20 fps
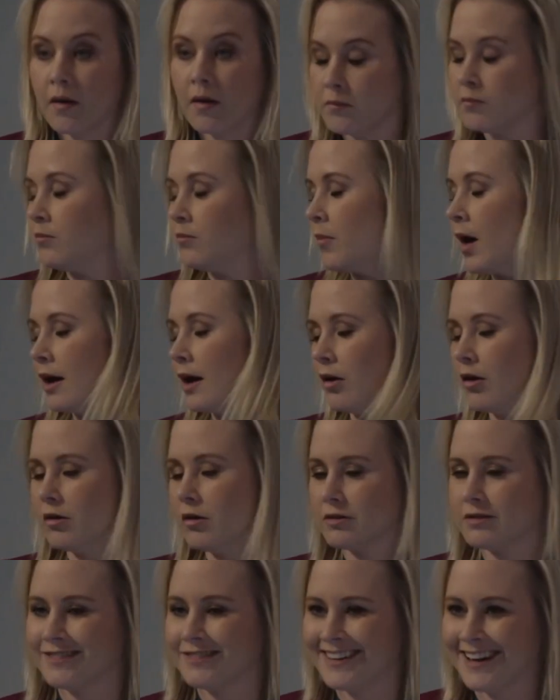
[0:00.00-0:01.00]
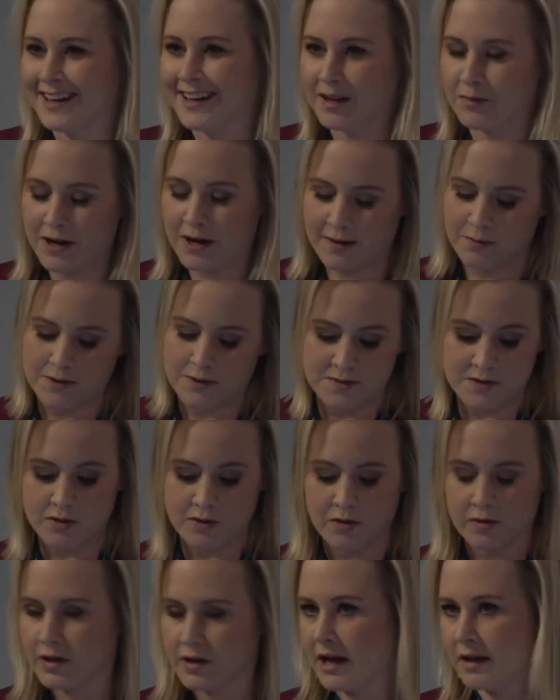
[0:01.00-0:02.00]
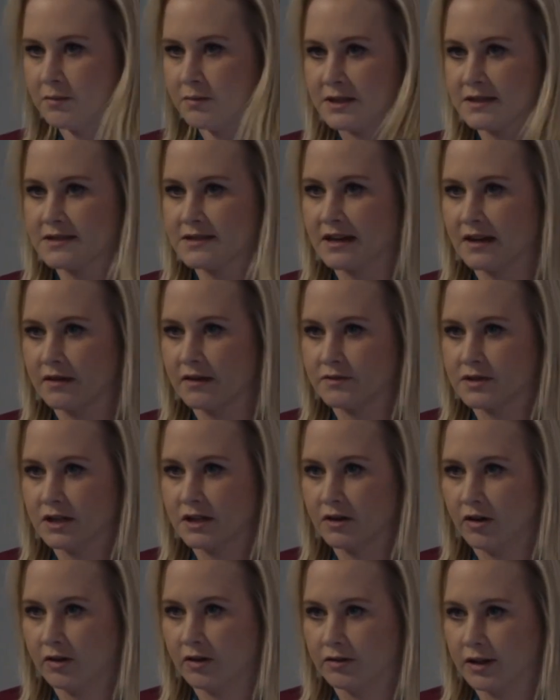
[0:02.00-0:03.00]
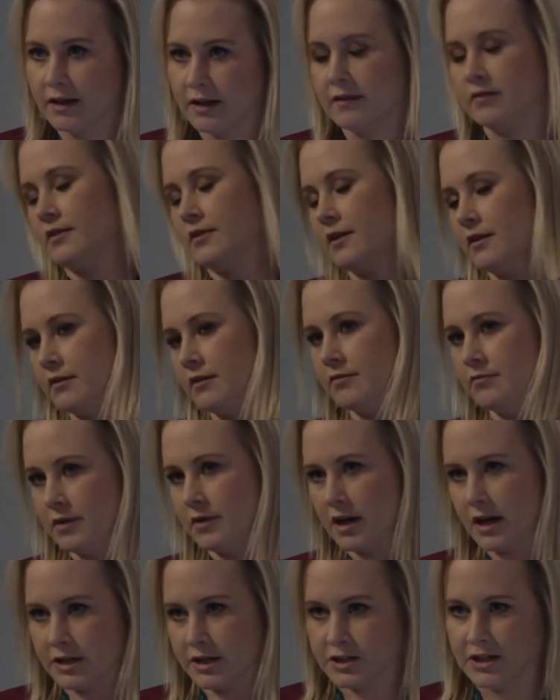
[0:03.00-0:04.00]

My lot. Anyway, we've still got the admin staff to go and the night